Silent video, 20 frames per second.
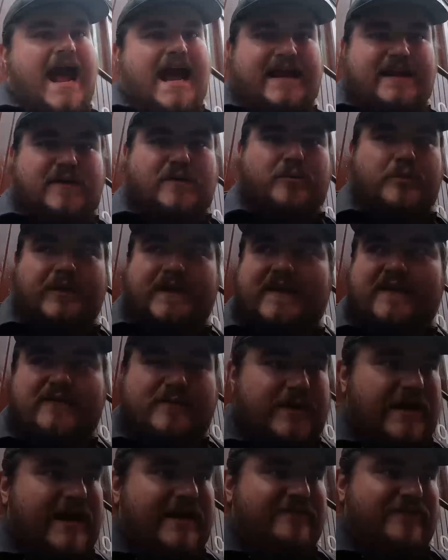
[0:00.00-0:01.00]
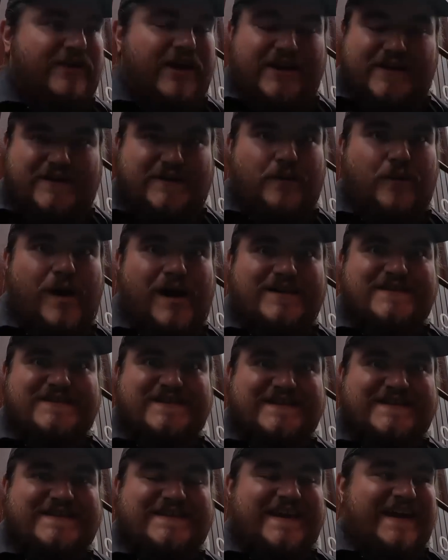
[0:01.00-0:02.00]
And believe me, I've gotten to
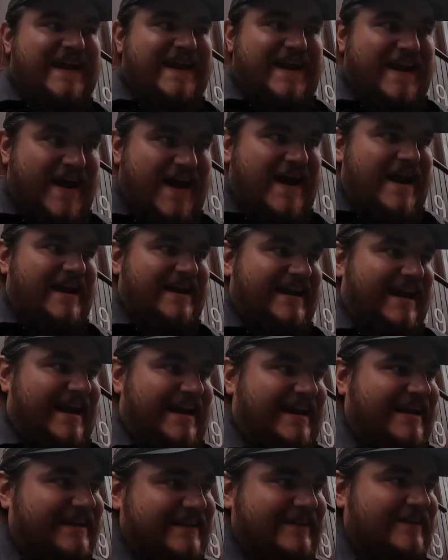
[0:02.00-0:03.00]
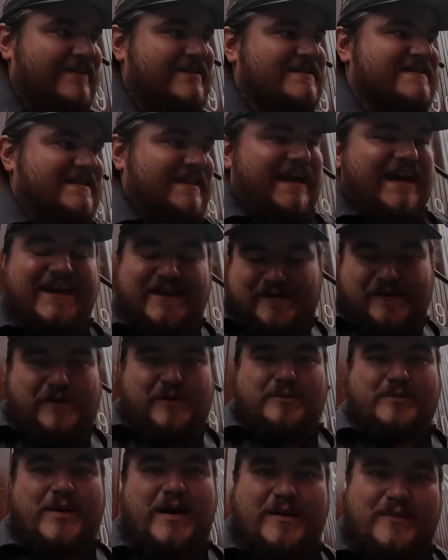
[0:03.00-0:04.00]
watch this thing at night, and it looks like an
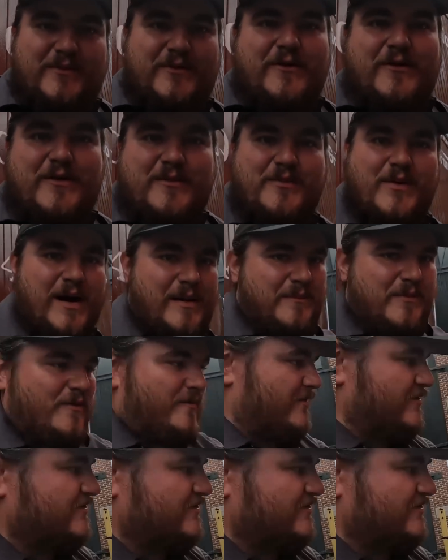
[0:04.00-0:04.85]
old popcorn popper